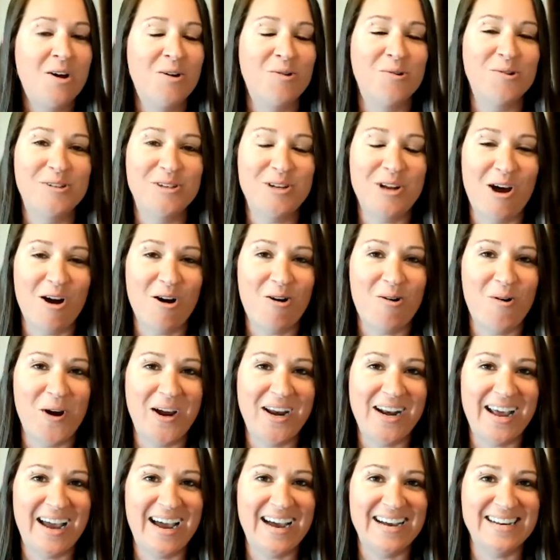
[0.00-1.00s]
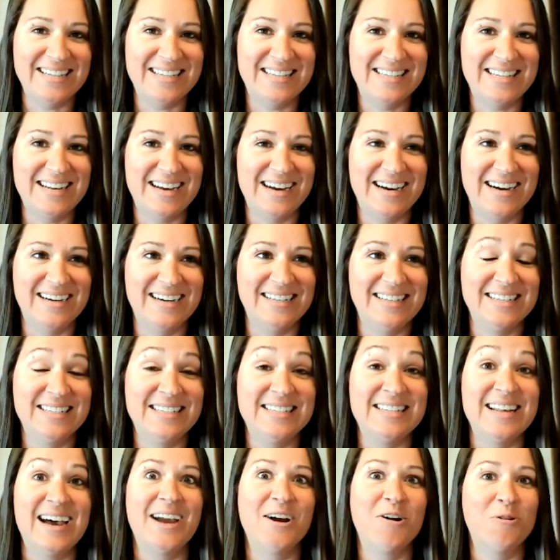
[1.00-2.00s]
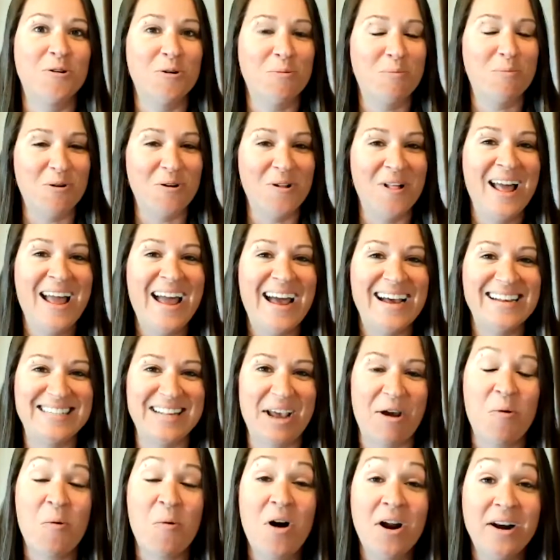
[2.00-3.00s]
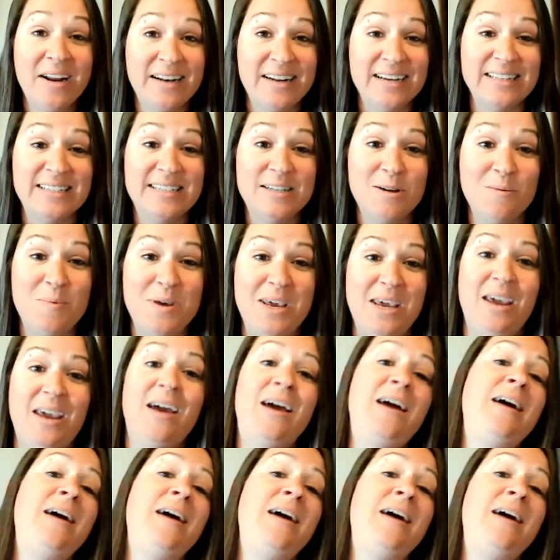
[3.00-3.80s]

was not quite as desirable as I wanted it to be.